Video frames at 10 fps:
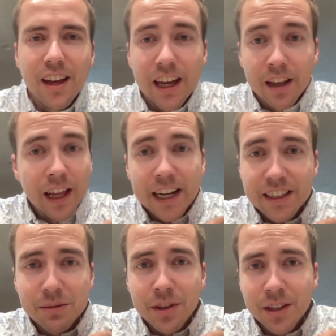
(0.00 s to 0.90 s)
And like I
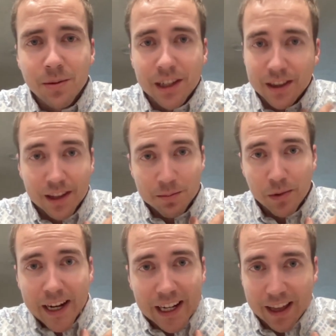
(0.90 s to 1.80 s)
said with this one, could this
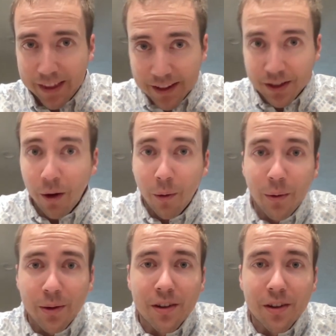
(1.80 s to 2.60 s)
break? I think so.